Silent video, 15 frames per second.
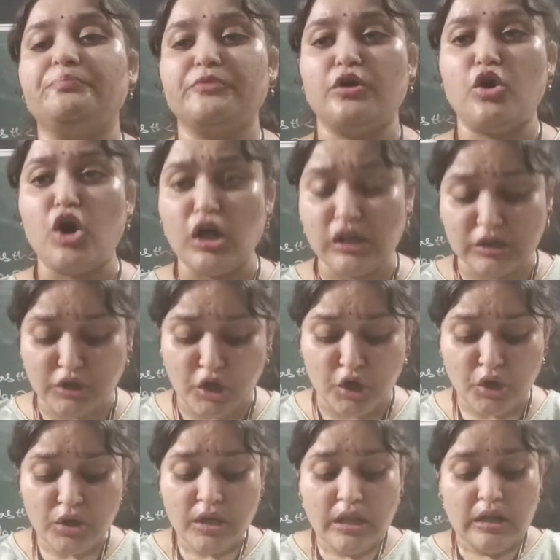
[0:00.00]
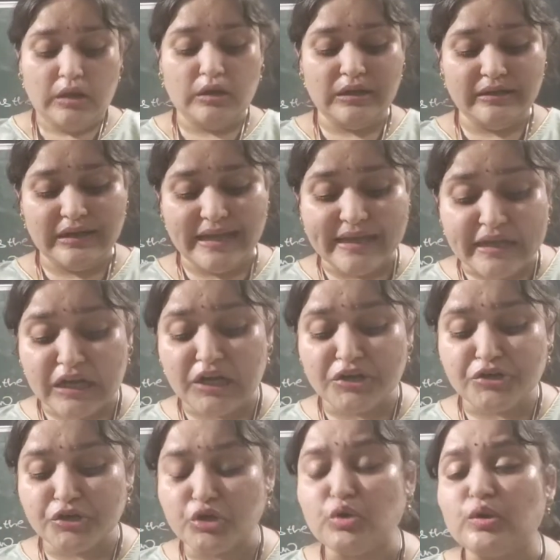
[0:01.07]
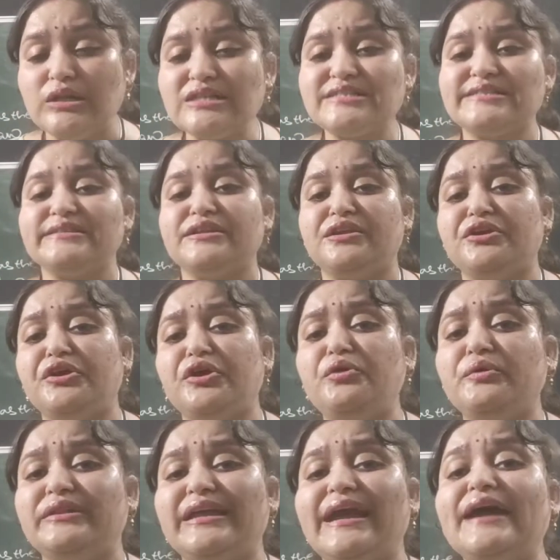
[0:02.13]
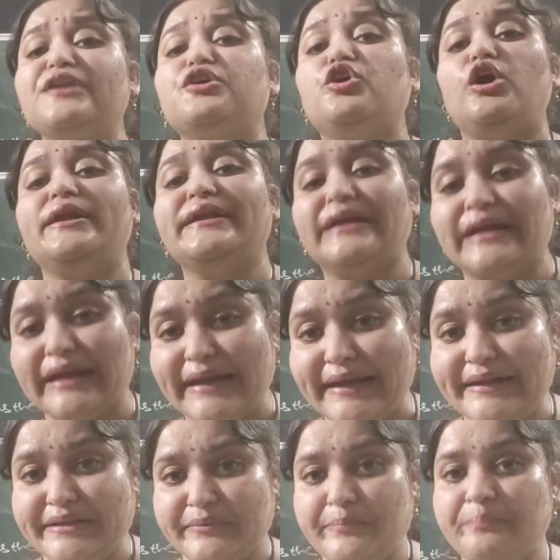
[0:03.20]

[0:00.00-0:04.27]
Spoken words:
although legal rules, they are concrete,